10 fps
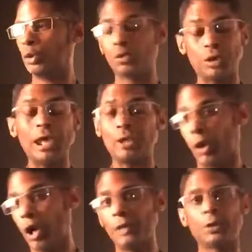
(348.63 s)
created
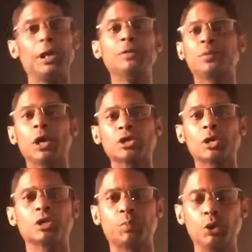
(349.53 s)
all of the Influx
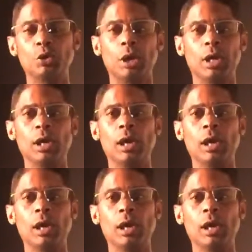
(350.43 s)
Entrepreneur